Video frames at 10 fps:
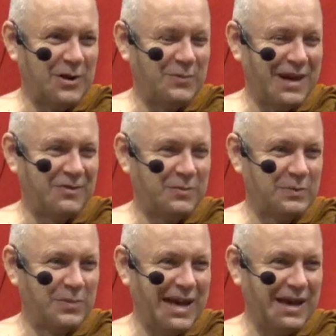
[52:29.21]
unbearable
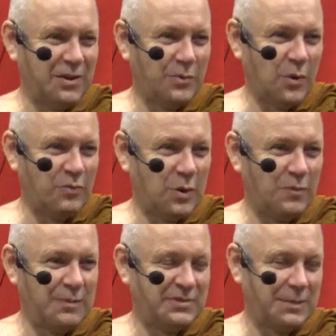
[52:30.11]
pain or, or
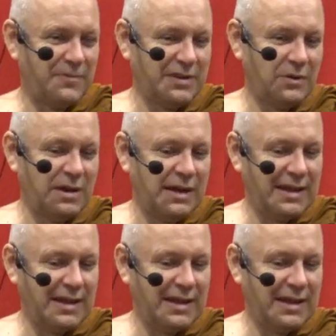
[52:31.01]
problem, something you,